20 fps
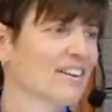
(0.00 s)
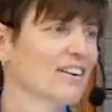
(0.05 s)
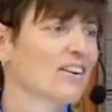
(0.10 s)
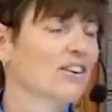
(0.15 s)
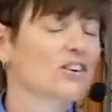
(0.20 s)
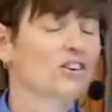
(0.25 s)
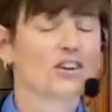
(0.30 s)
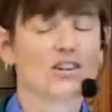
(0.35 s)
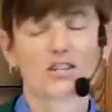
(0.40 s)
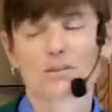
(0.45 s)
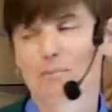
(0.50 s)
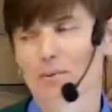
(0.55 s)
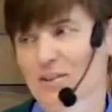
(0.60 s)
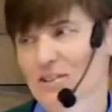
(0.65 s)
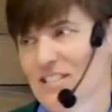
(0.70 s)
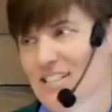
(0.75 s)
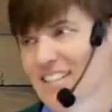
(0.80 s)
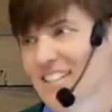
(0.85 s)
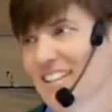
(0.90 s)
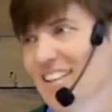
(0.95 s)
Grace,
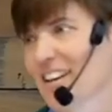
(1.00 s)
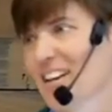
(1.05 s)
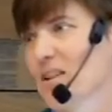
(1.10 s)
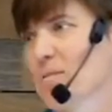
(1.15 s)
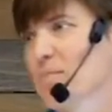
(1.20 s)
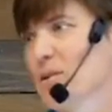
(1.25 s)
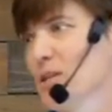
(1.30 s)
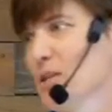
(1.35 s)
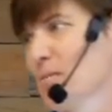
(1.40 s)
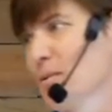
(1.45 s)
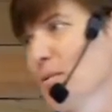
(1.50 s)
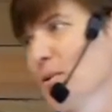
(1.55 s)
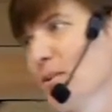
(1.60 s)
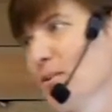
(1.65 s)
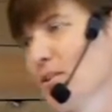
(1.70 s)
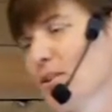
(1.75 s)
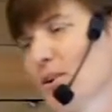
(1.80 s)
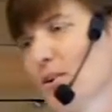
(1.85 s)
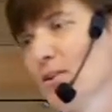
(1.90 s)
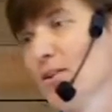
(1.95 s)
mercy, and peace be with
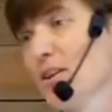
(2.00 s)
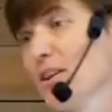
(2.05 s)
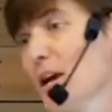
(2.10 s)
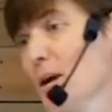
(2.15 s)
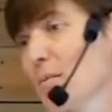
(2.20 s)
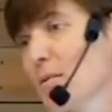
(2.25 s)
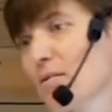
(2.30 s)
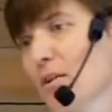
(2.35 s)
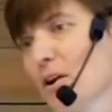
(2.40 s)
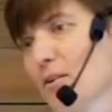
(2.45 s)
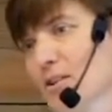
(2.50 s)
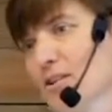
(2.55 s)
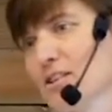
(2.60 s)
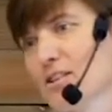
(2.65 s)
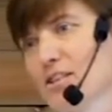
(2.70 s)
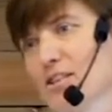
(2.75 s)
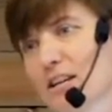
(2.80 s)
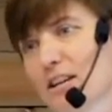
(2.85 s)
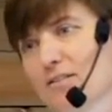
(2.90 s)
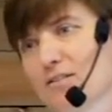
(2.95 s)
you in the name of our risen
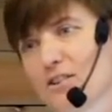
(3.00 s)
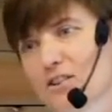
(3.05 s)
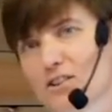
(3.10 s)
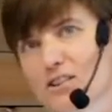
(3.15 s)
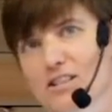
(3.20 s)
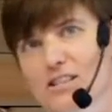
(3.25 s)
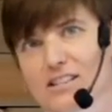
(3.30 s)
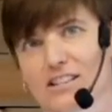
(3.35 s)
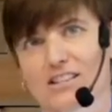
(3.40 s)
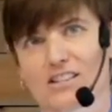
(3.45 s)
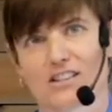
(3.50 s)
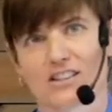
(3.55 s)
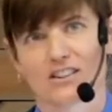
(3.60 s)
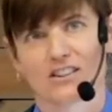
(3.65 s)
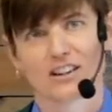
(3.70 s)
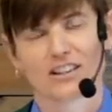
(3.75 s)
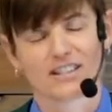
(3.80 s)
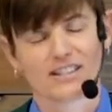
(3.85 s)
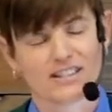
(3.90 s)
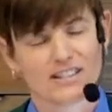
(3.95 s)
Savior, Jesus the
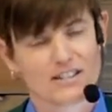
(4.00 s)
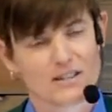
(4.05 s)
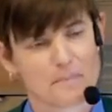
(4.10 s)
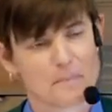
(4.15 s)
Christ.